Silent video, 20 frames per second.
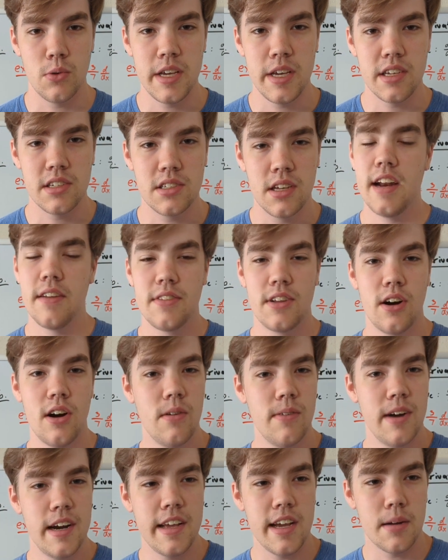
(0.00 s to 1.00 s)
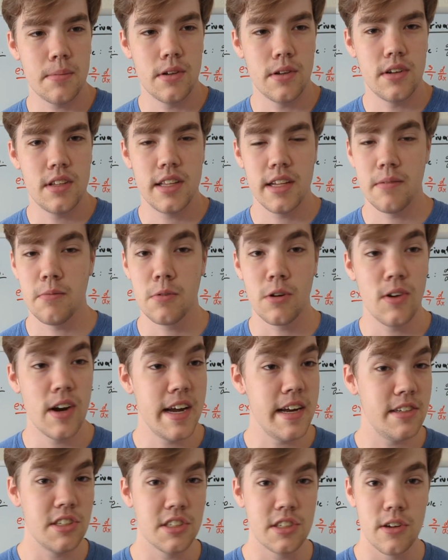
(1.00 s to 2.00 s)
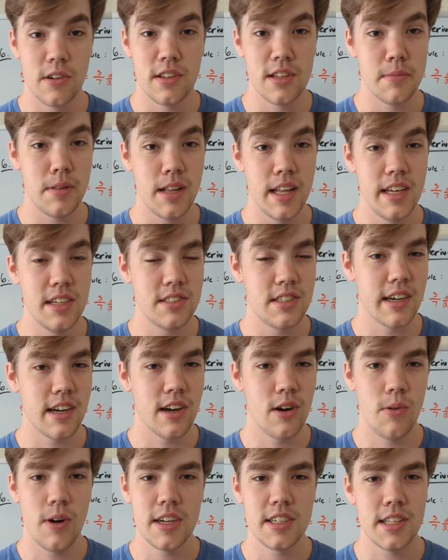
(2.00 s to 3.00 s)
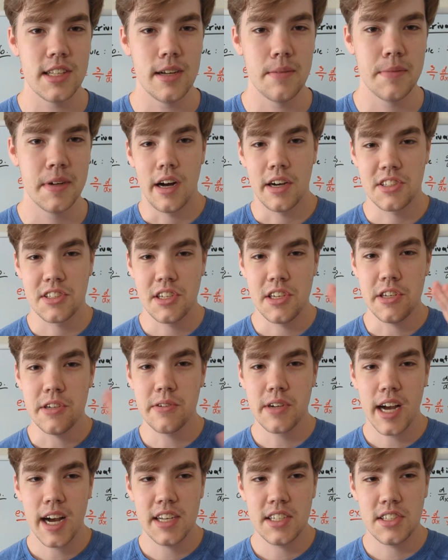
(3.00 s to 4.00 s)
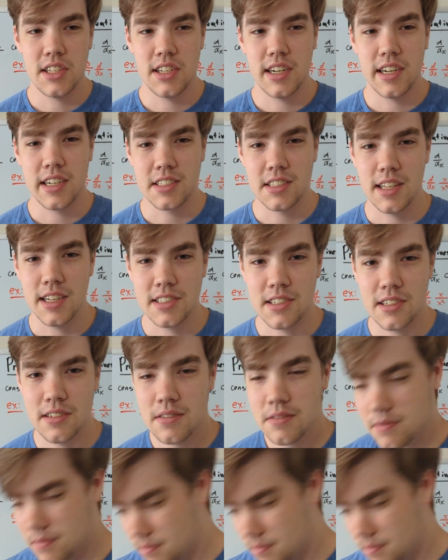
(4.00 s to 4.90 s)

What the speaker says: of weeks. And if they're already uploaded, then great, just go to the playlist and go watch them. I'll see you guys in the next lesson.